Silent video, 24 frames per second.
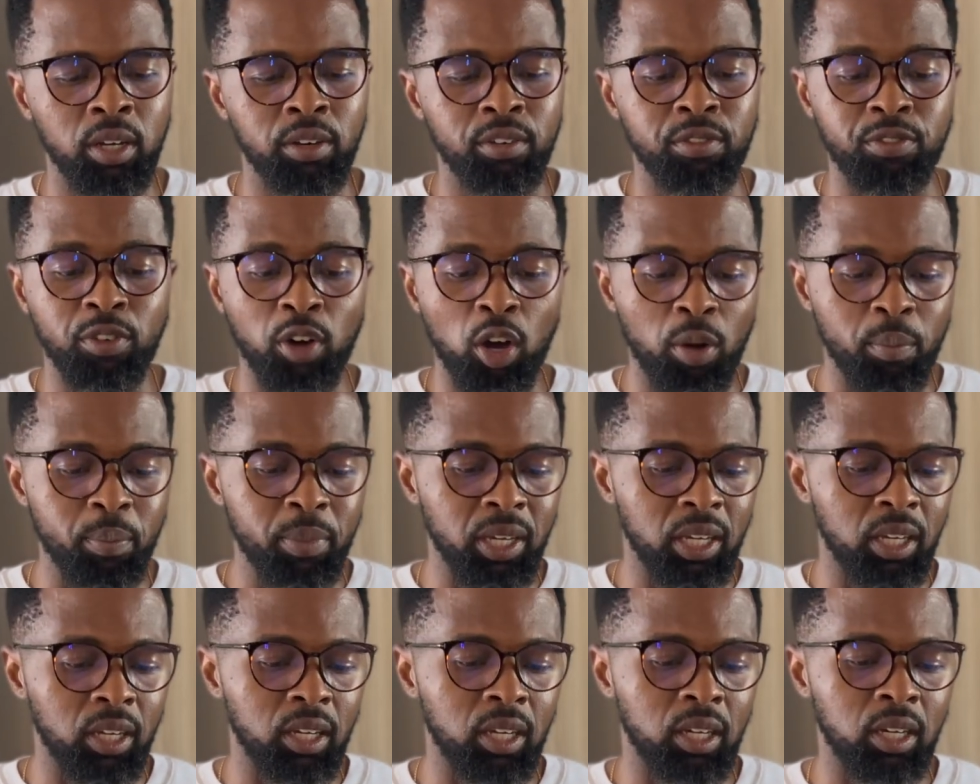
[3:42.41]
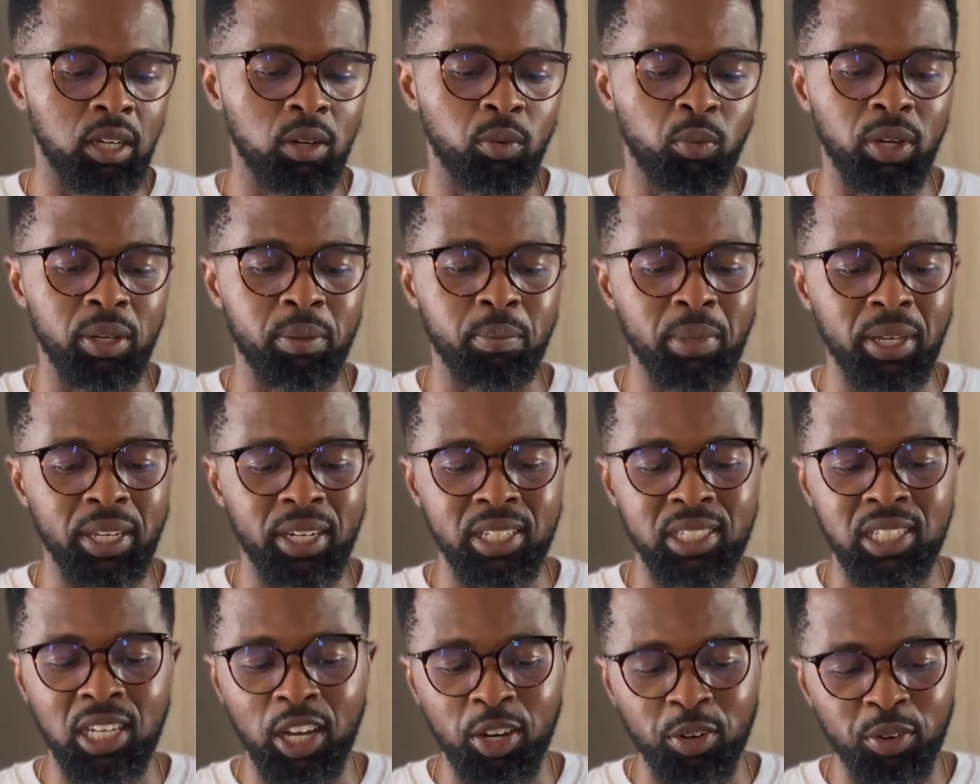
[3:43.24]
farming, what made us
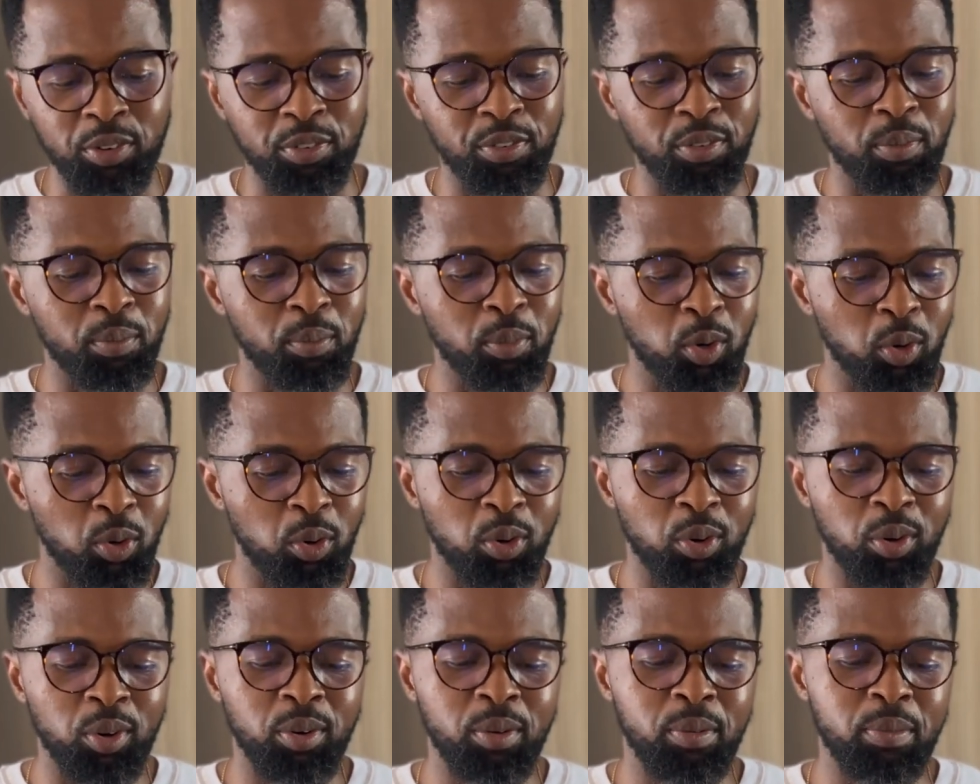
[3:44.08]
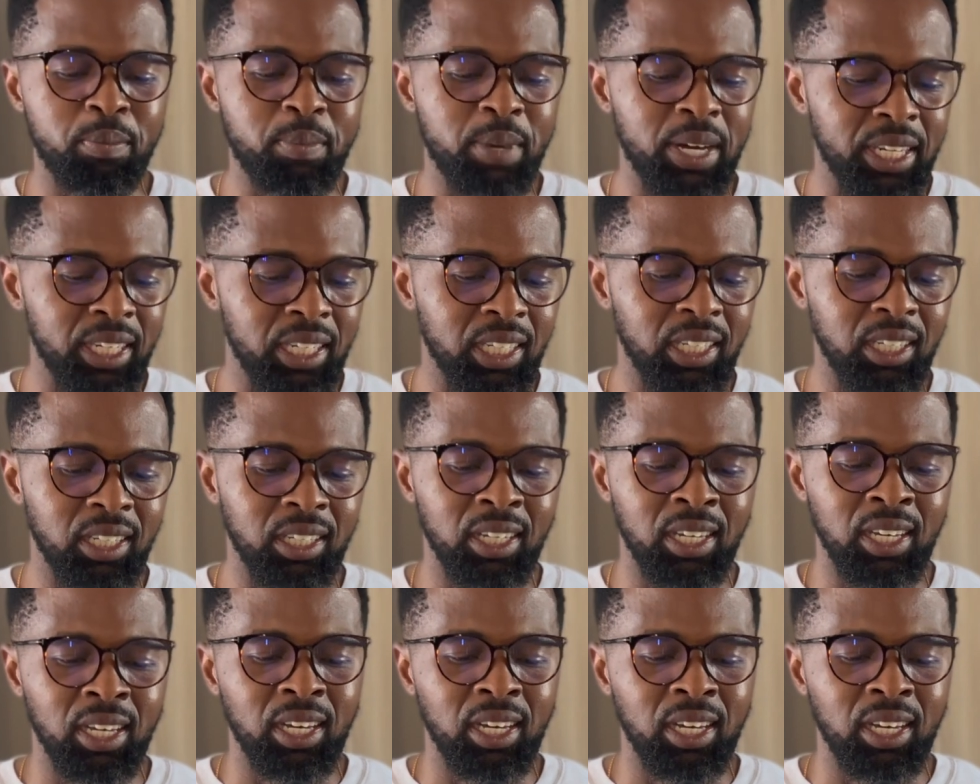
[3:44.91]
hungry for more, money,